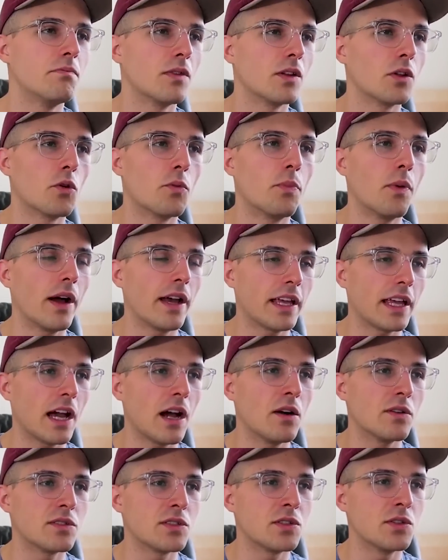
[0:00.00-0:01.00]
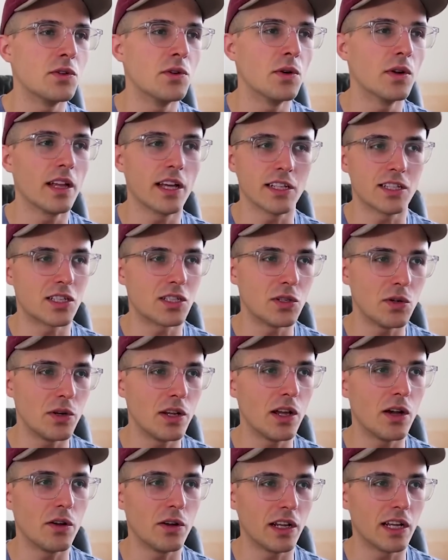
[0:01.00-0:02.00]
little bike out to like a
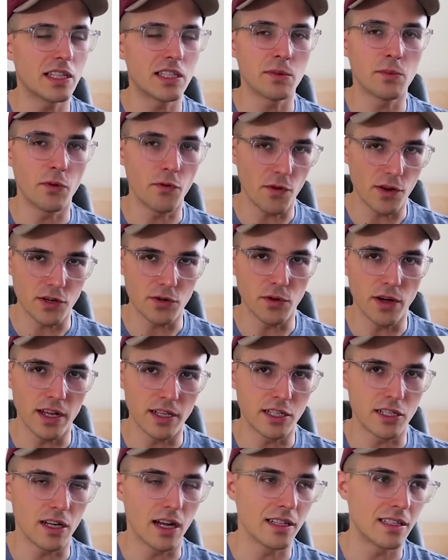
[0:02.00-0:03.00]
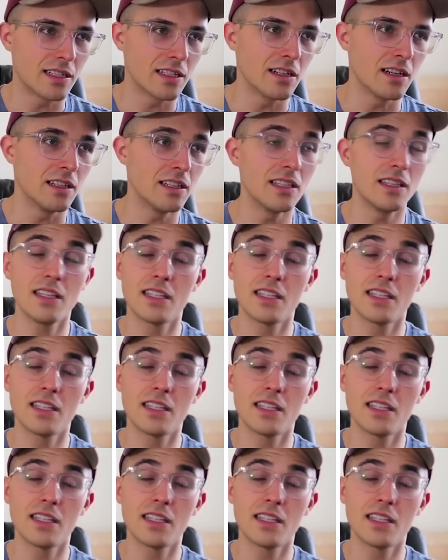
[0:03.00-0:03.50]
studio to get some professional headshots done.